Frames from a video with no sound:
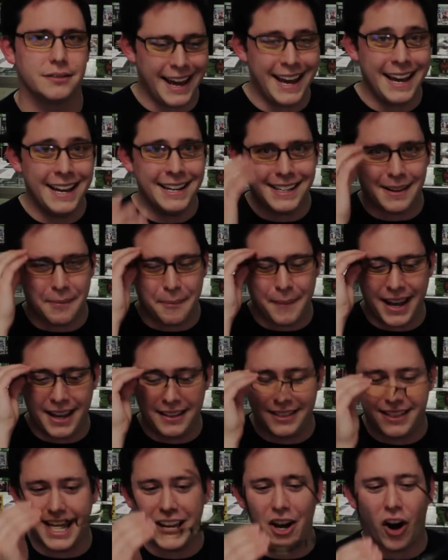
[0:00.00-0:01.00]
And
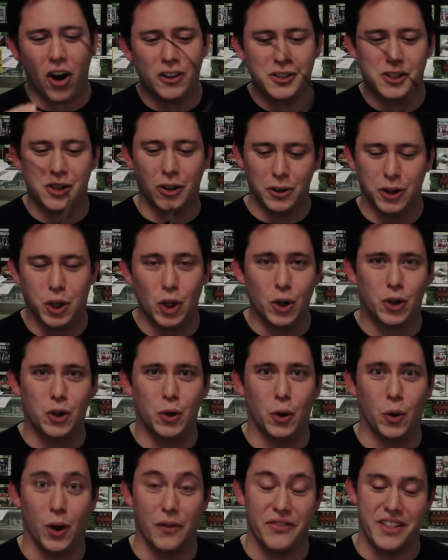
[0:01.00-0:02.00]
man, they also look
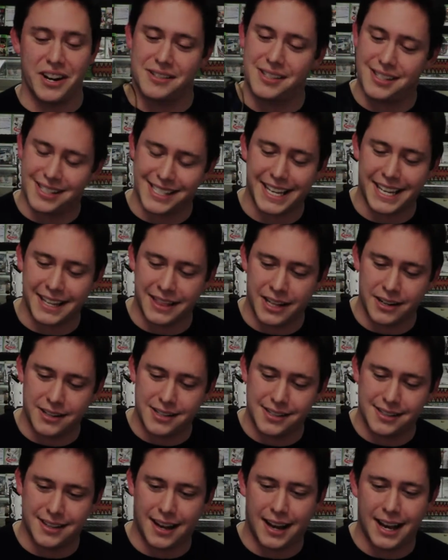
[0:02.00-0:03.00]
cool. They're sleek in their
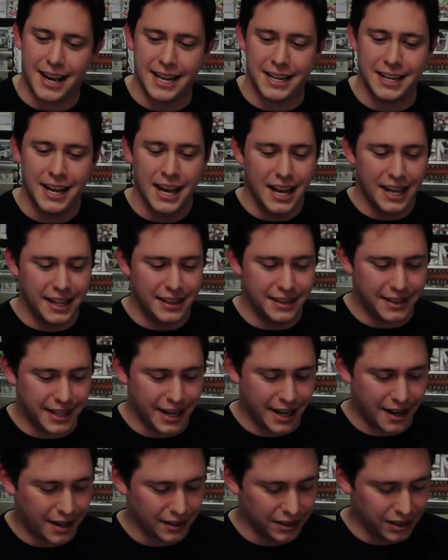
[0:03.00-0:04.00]
design,
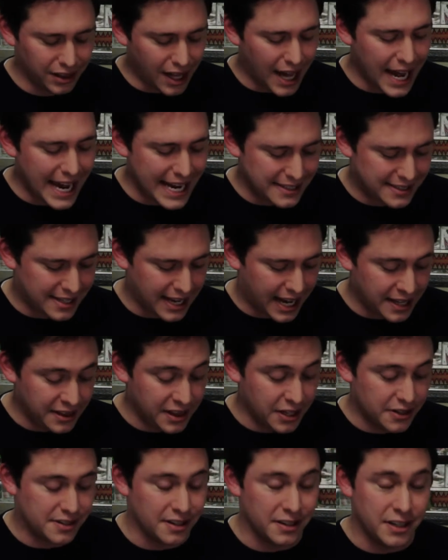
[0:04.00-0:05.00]
they're light,
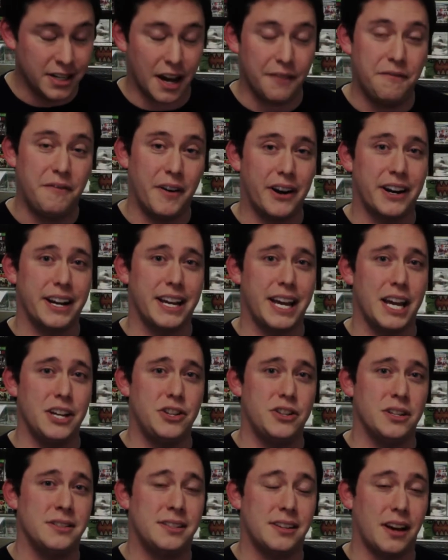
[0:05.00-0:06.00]
and there's enough
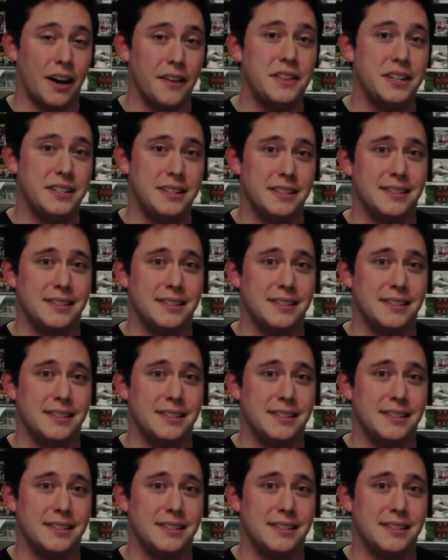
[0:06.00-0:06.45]
variations of the